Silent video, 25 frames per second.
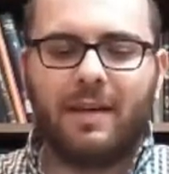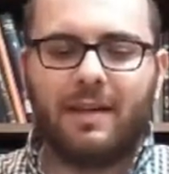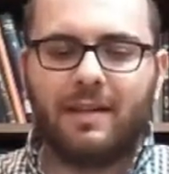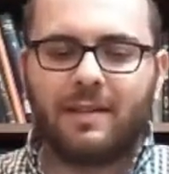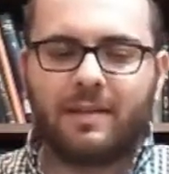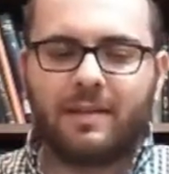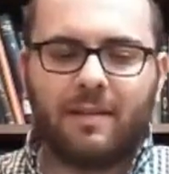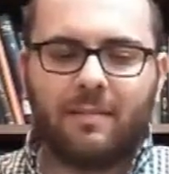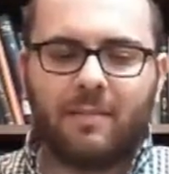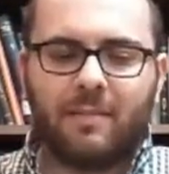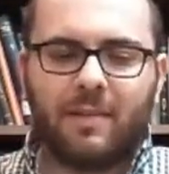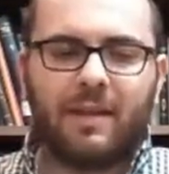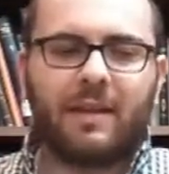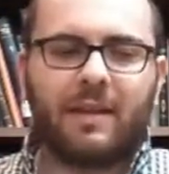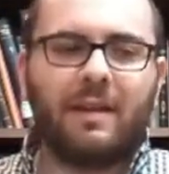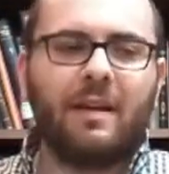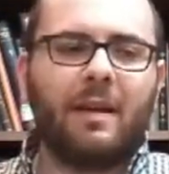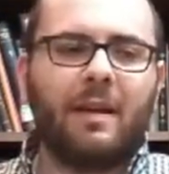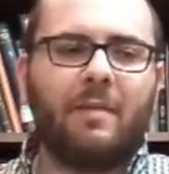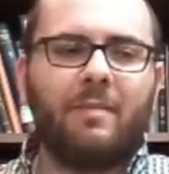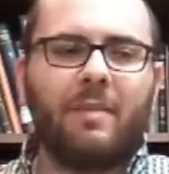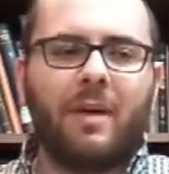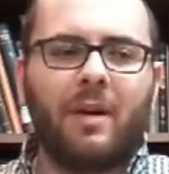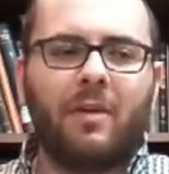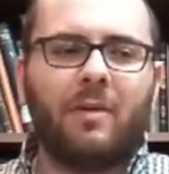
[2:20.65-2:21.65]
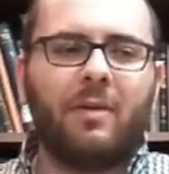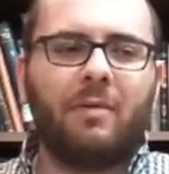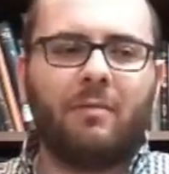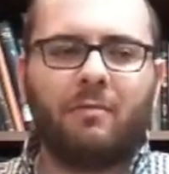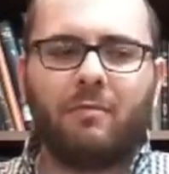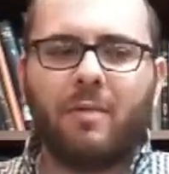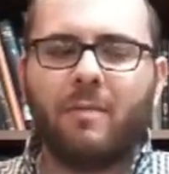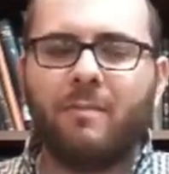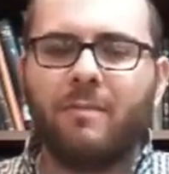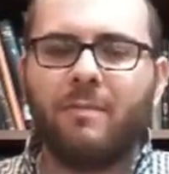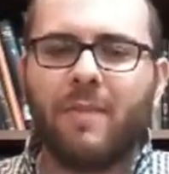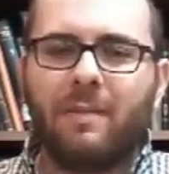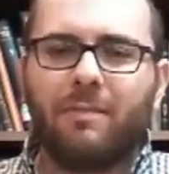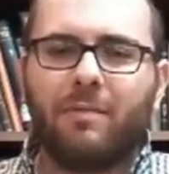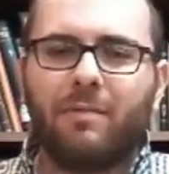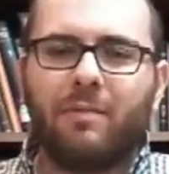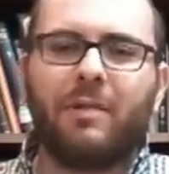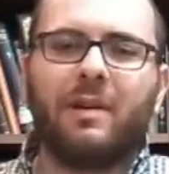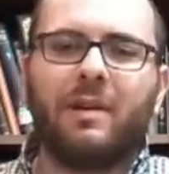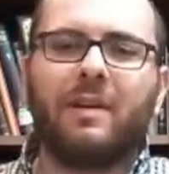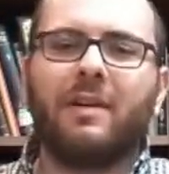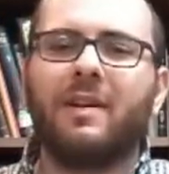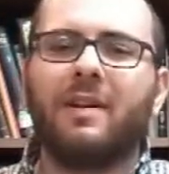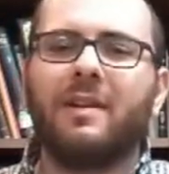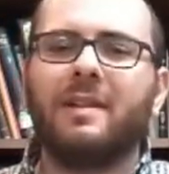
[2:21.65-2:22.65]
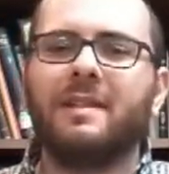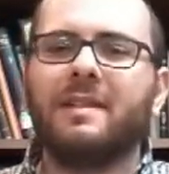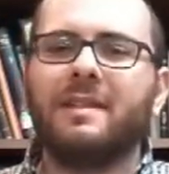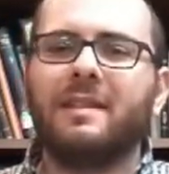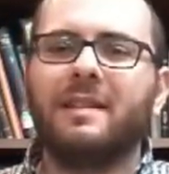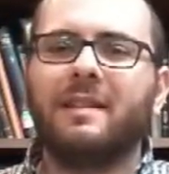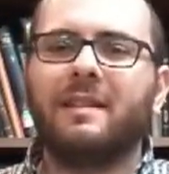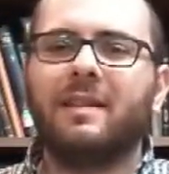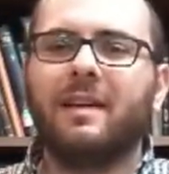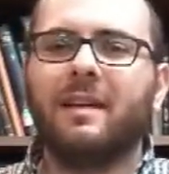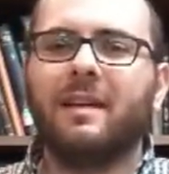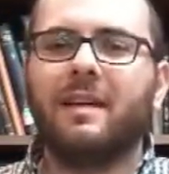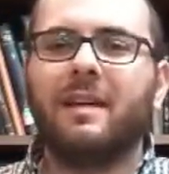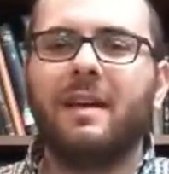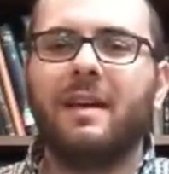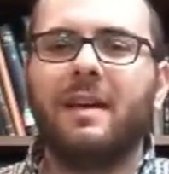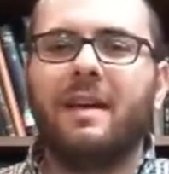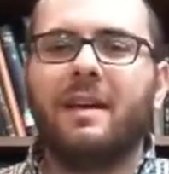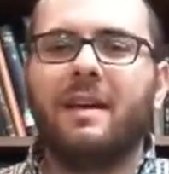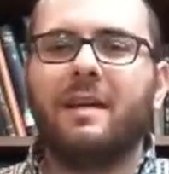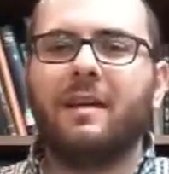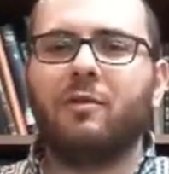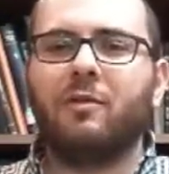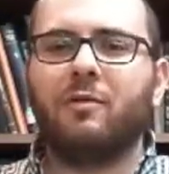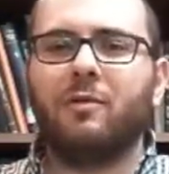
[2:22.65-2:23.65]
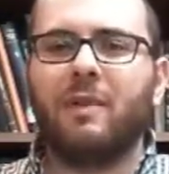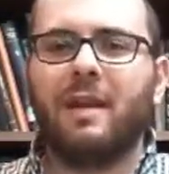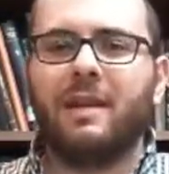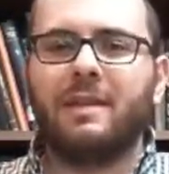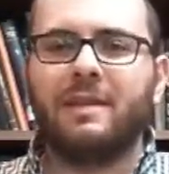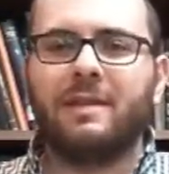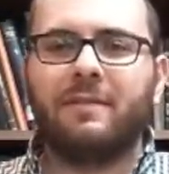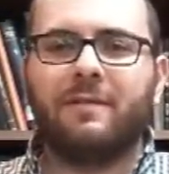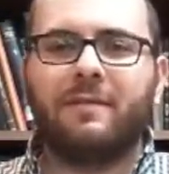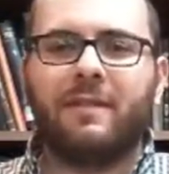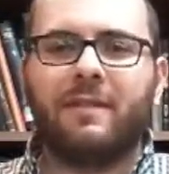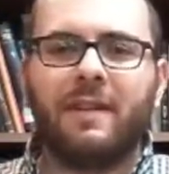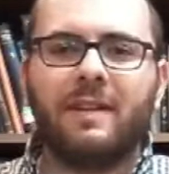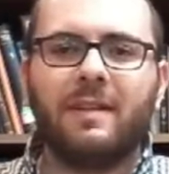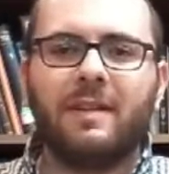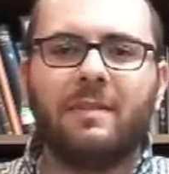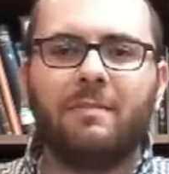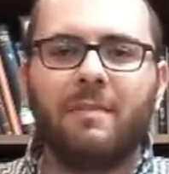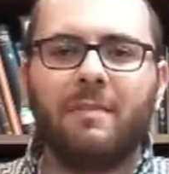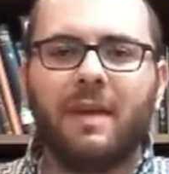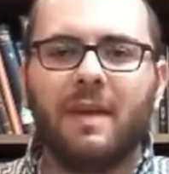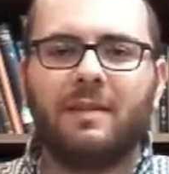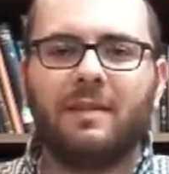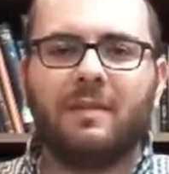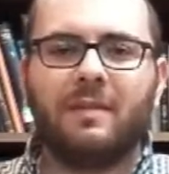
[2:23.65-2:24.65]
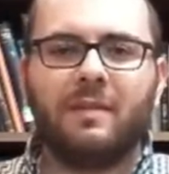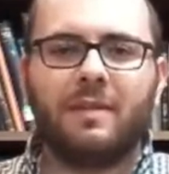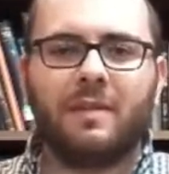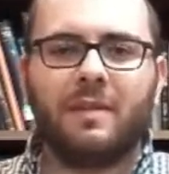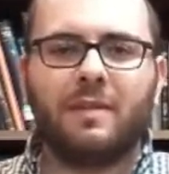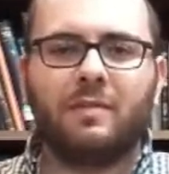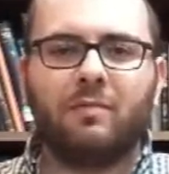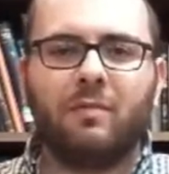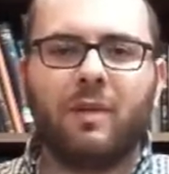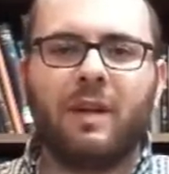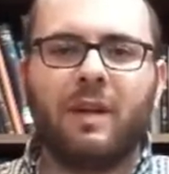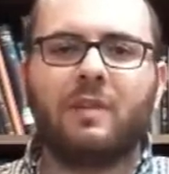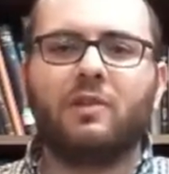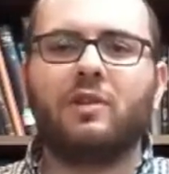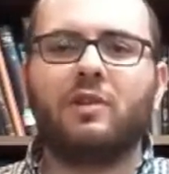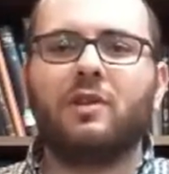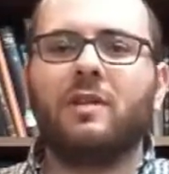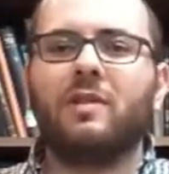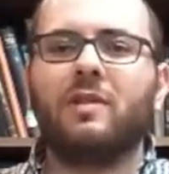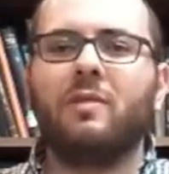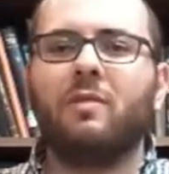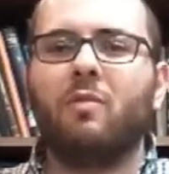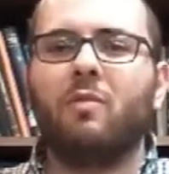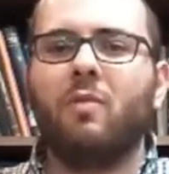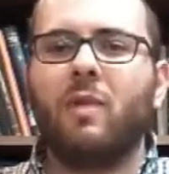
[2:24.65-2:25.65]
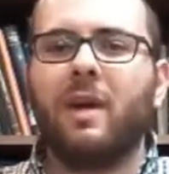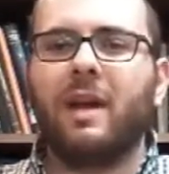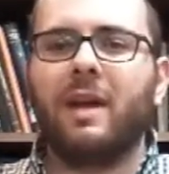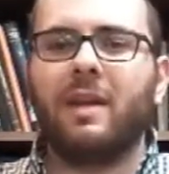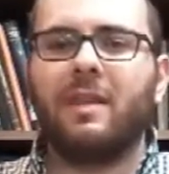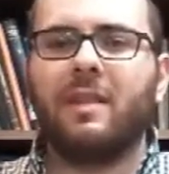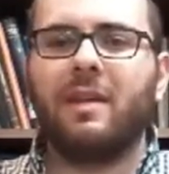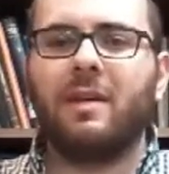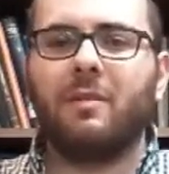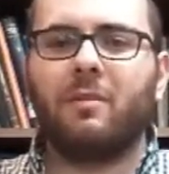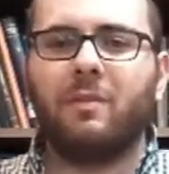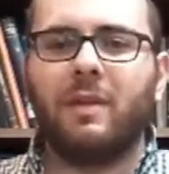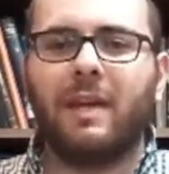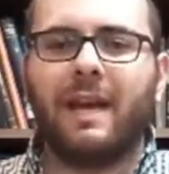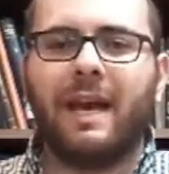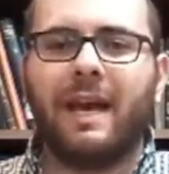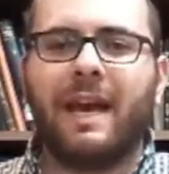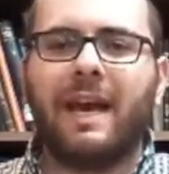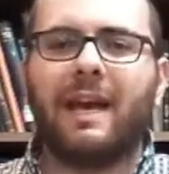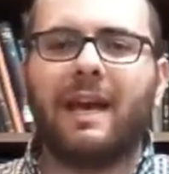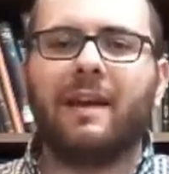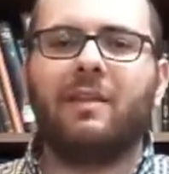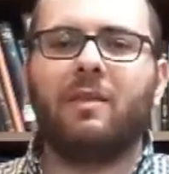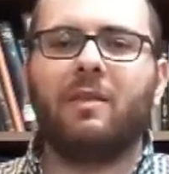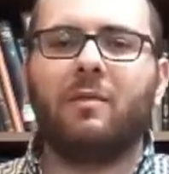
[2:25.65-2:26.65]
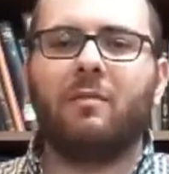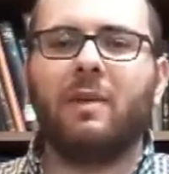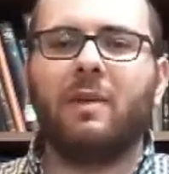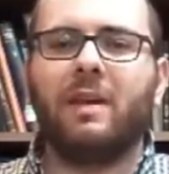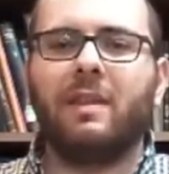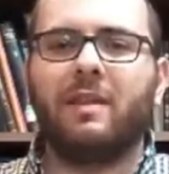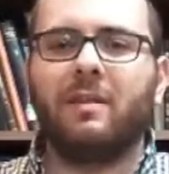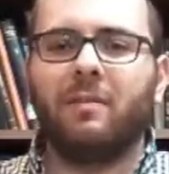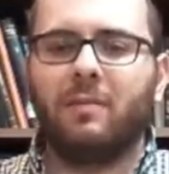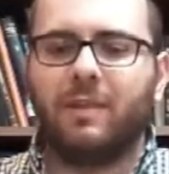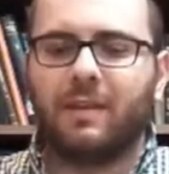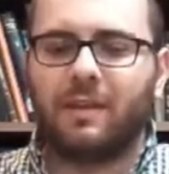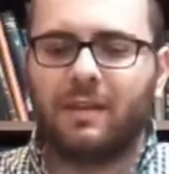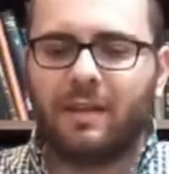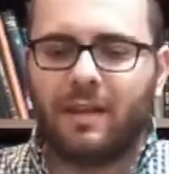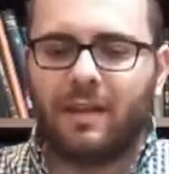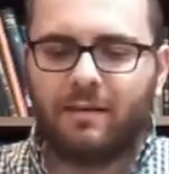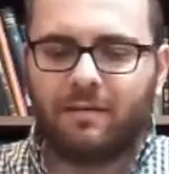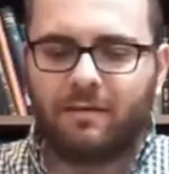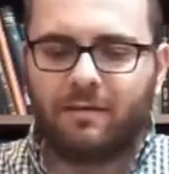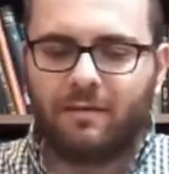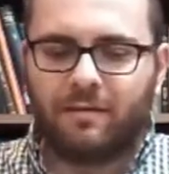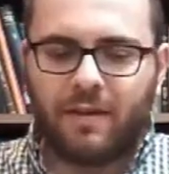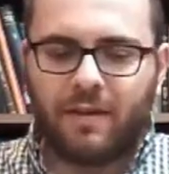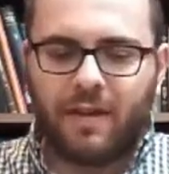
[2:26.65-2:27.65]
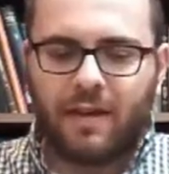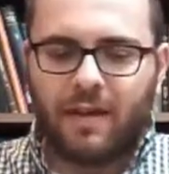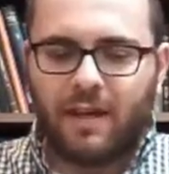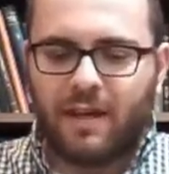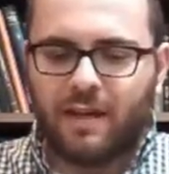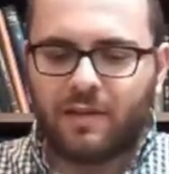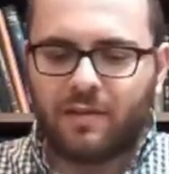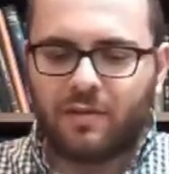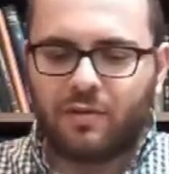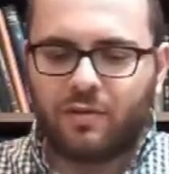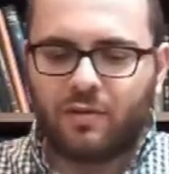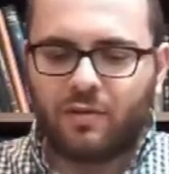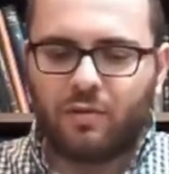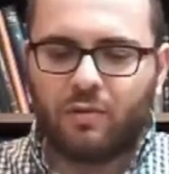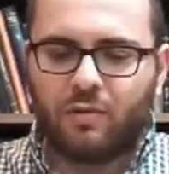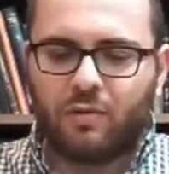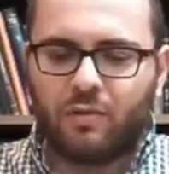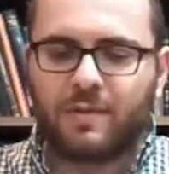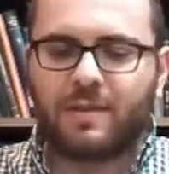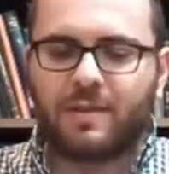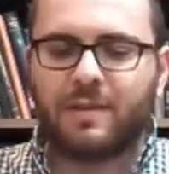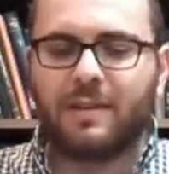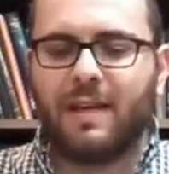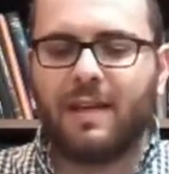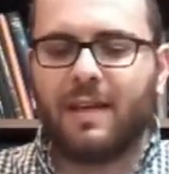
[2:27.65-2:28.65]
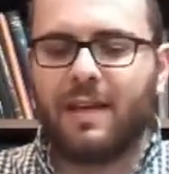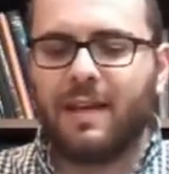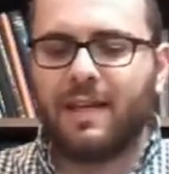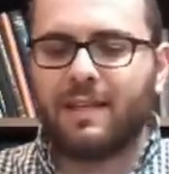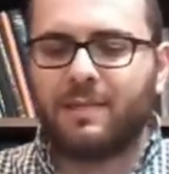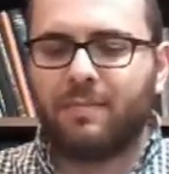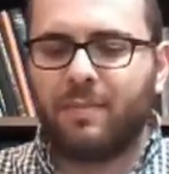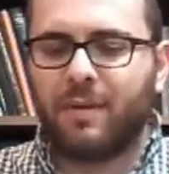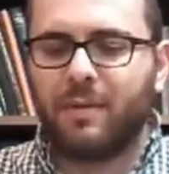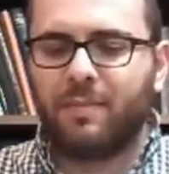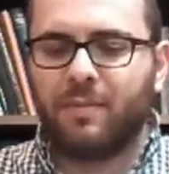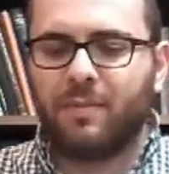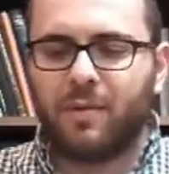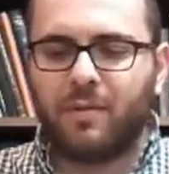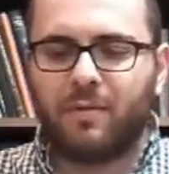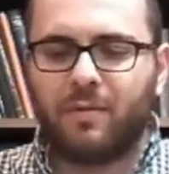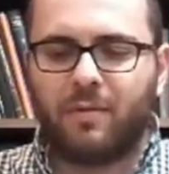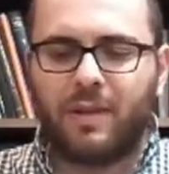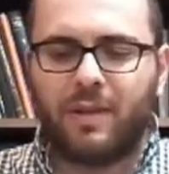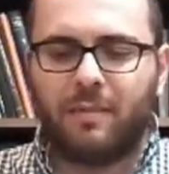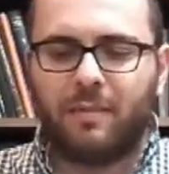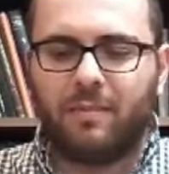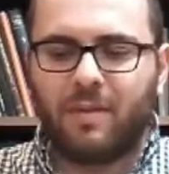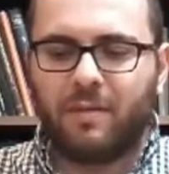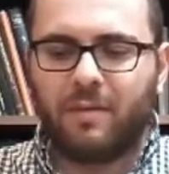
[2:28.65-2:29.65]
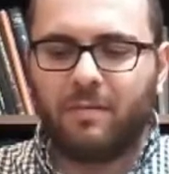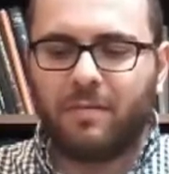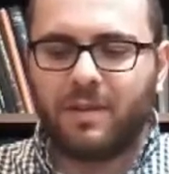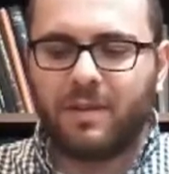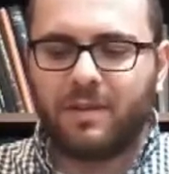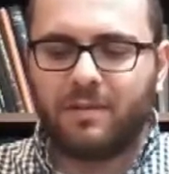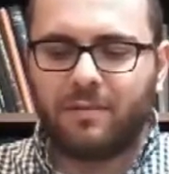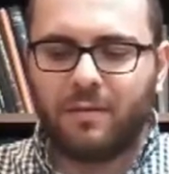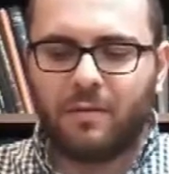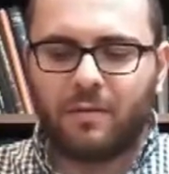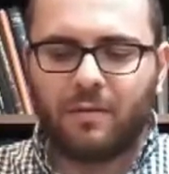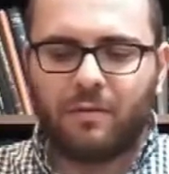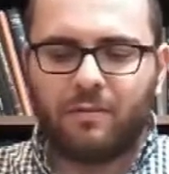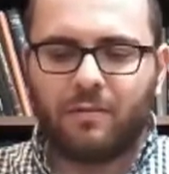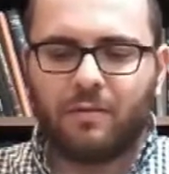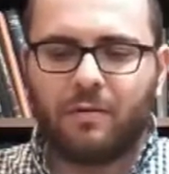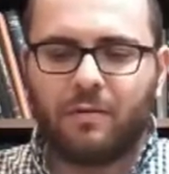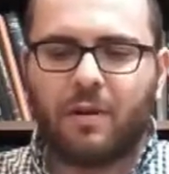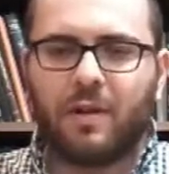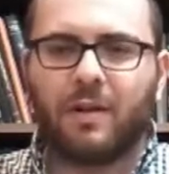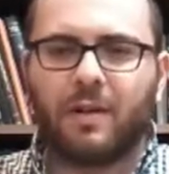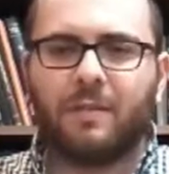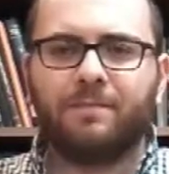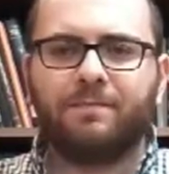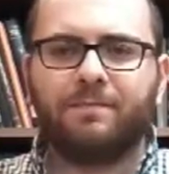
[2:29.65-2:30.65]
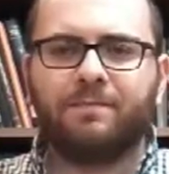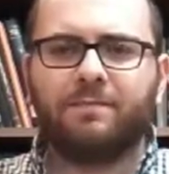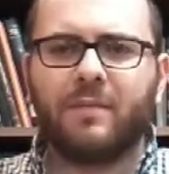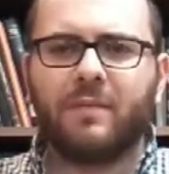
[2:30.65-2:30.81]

Something about remembering Har Sinai creates a fundamental switch in the way that we act, the way that we live as Jews, as people who keep the mitzvot overall.